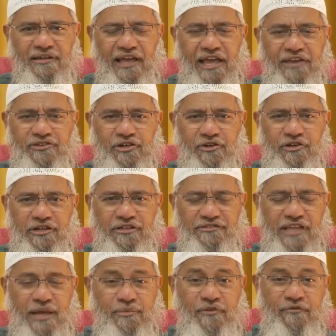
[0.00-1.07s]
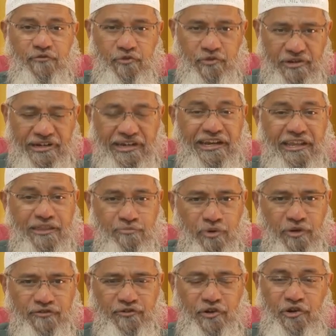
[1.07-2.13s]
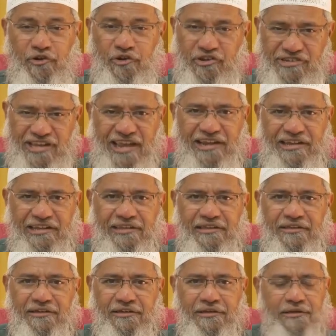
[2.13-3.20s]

And Sheikh al-Islam, if you read his books on Christianity,